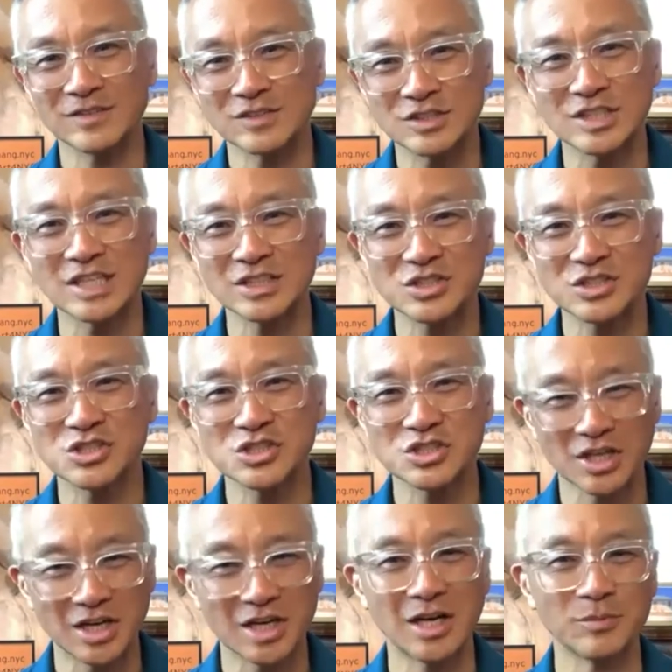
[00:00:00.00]
get
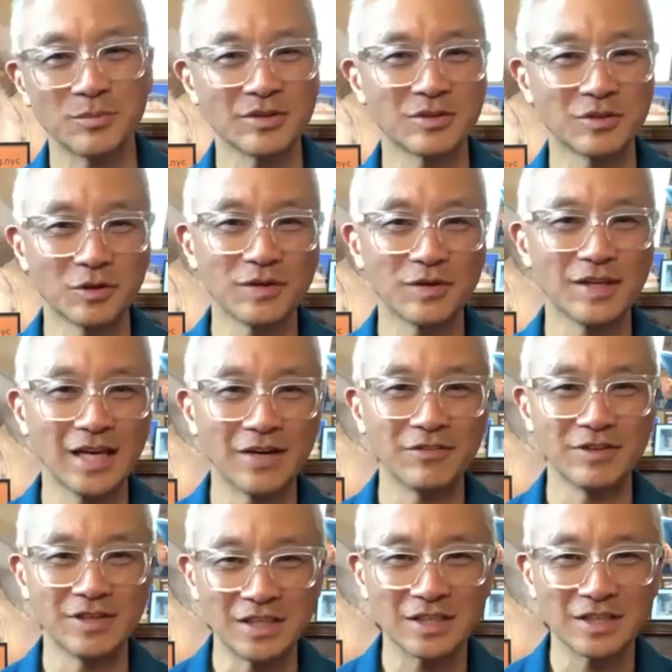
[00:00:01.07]
jobs and know they have
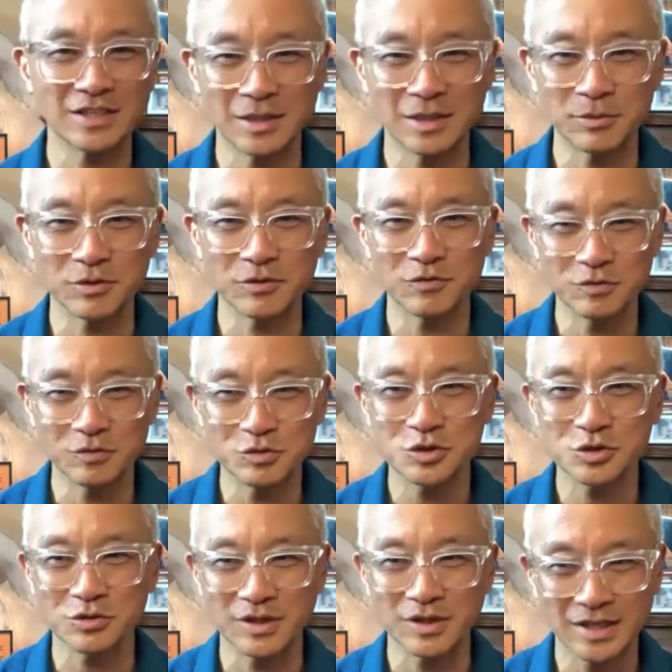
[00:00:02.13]
an economic
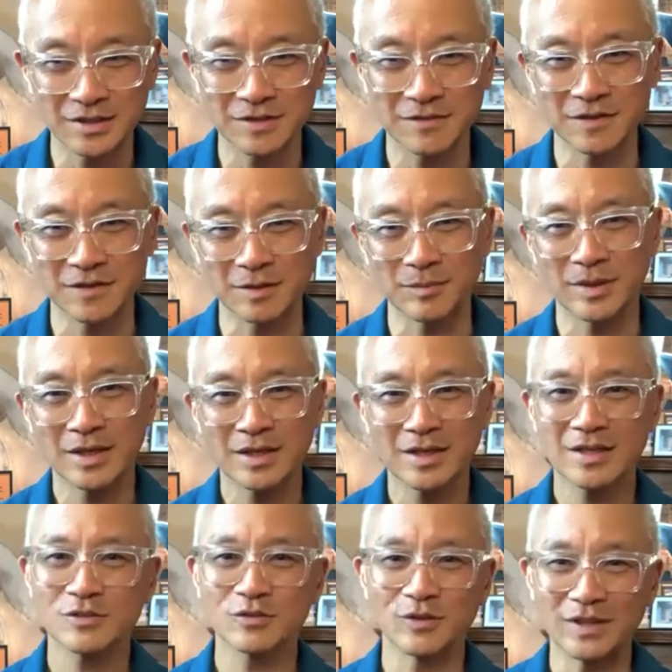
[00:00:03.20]
future ahead of them,
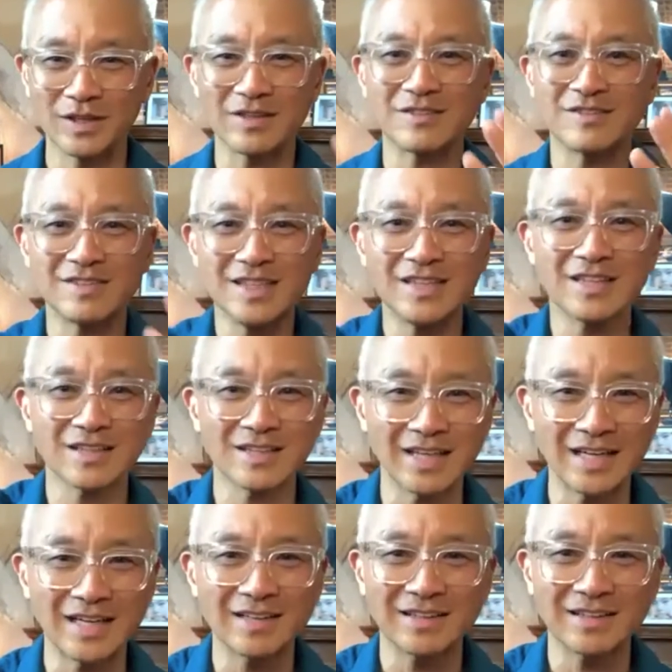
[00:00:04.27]
so they can see the
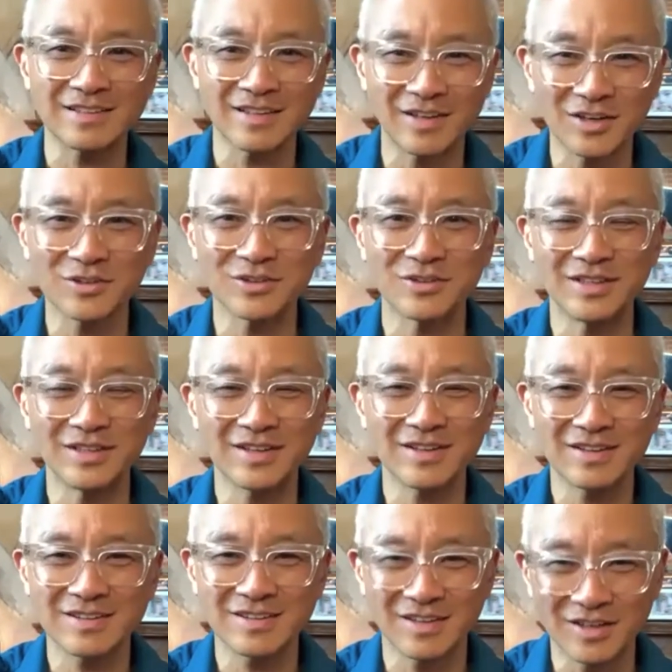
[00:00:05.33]
light at the tunnel, end of the
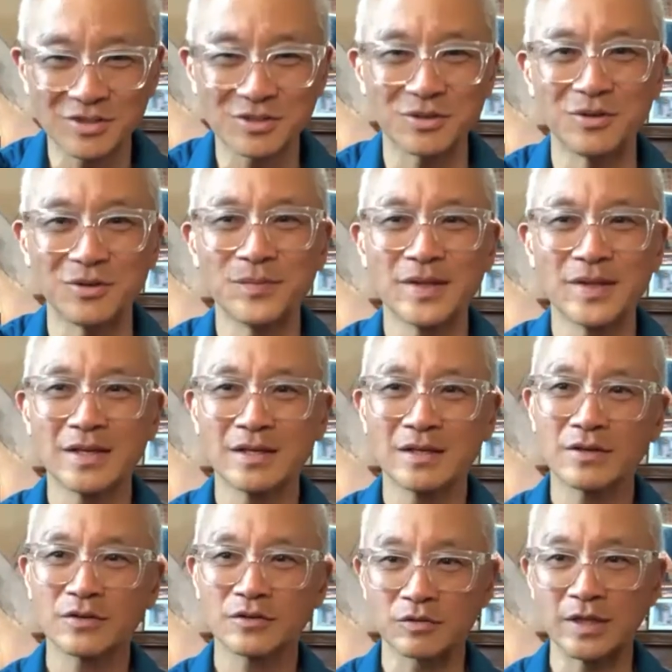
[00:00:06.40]
tunnel,
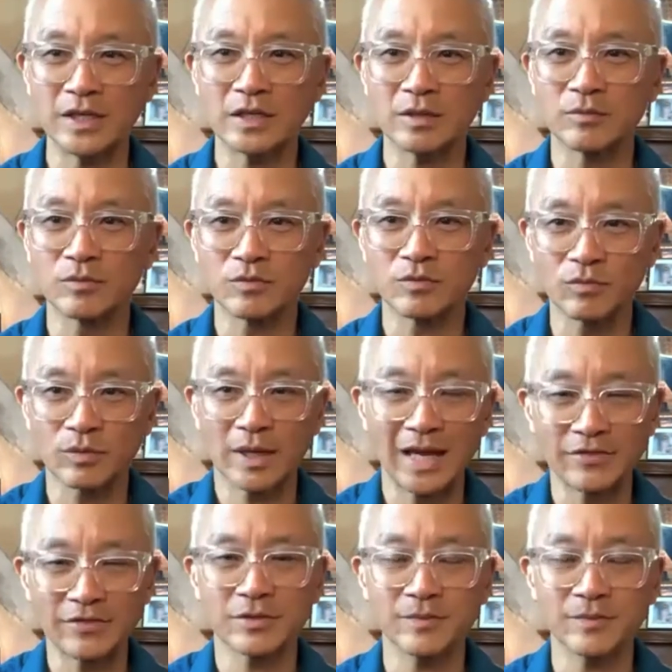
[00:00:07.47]
so they can
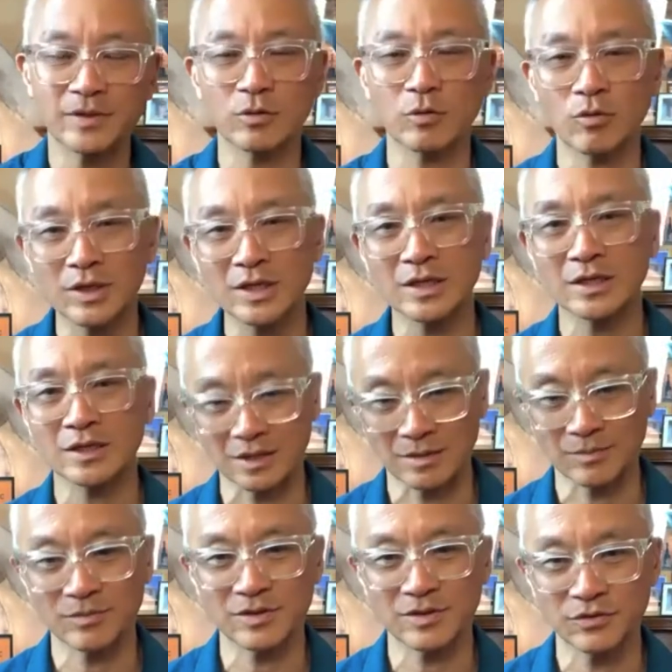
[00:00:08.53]
have something to orient
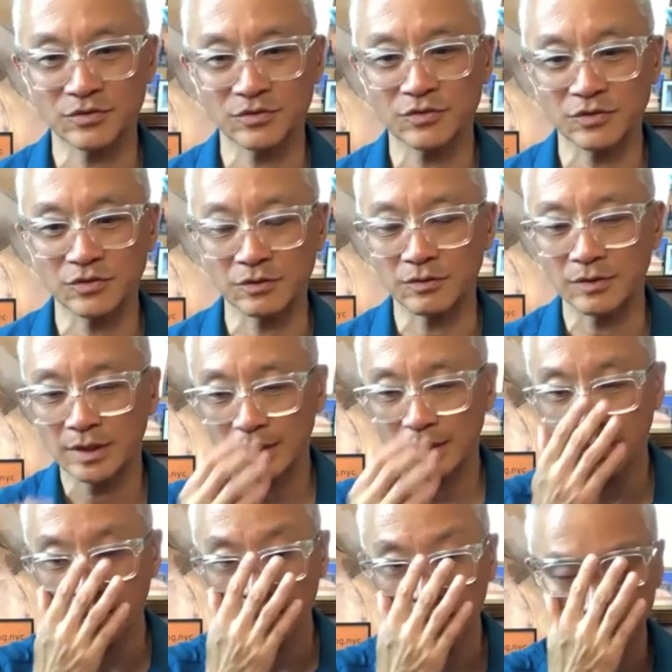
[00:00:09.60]
themselves to.
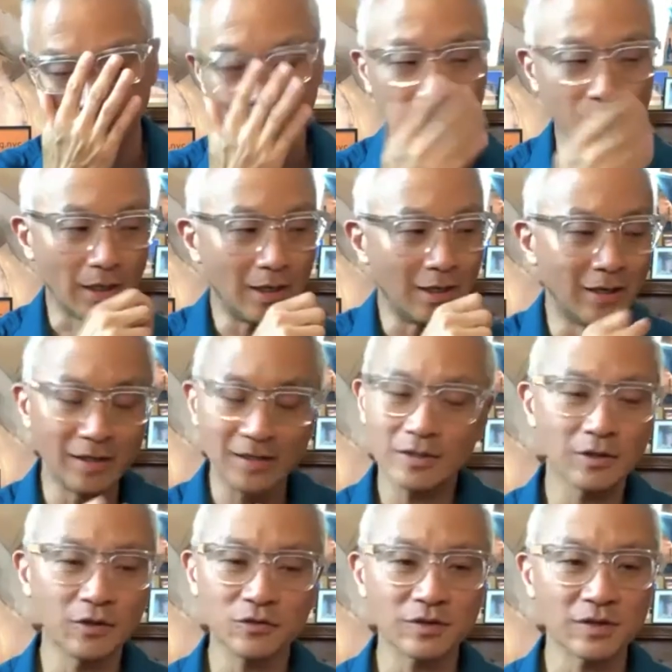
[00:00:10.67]
I think
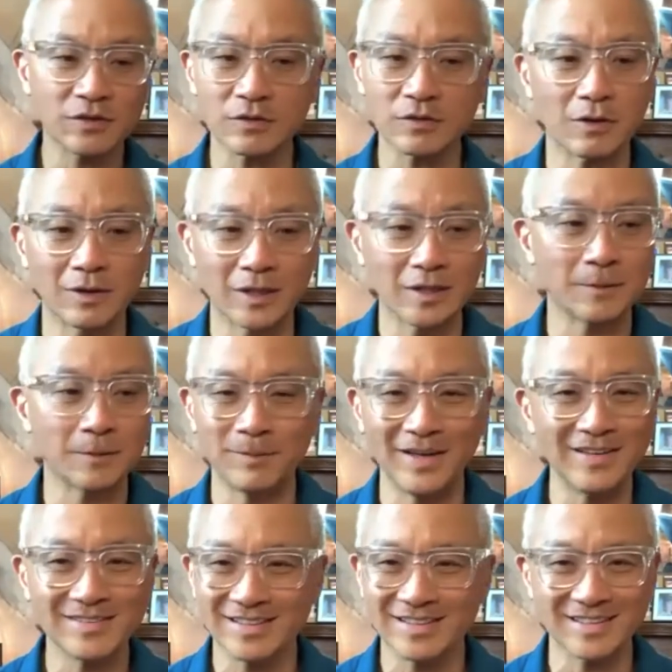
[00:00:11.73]
those things are like the
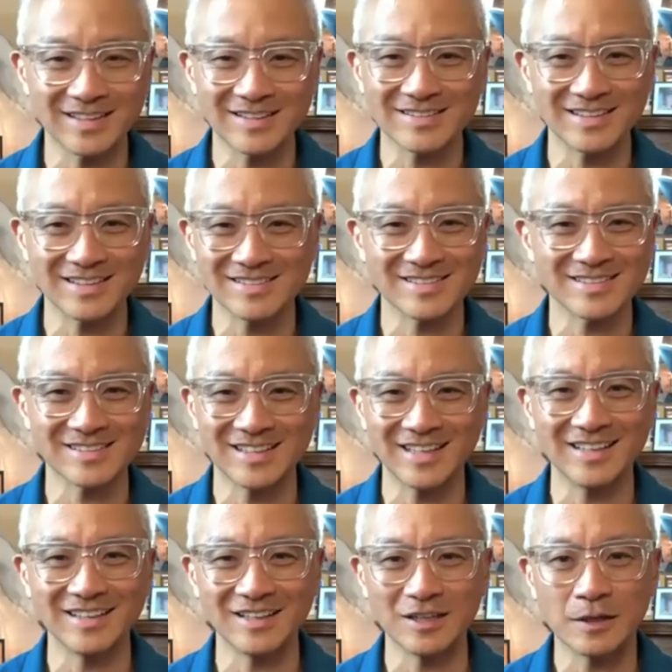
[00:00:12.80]
basic things that
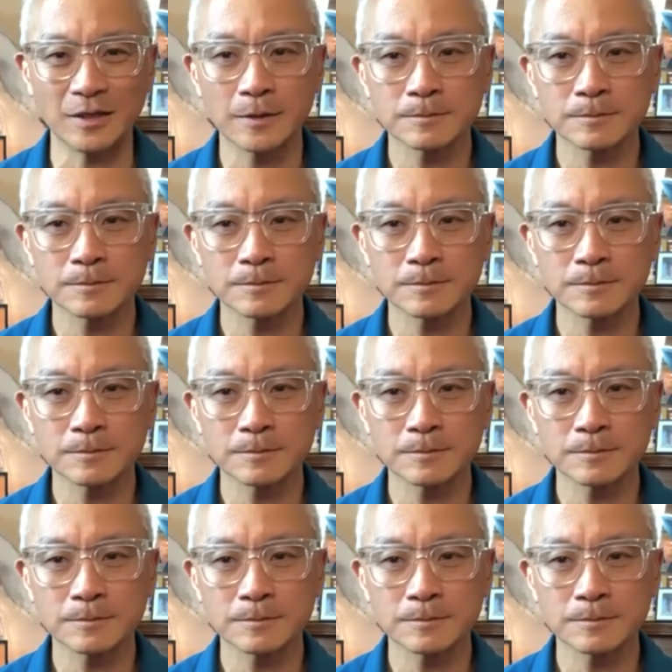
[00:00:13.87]
society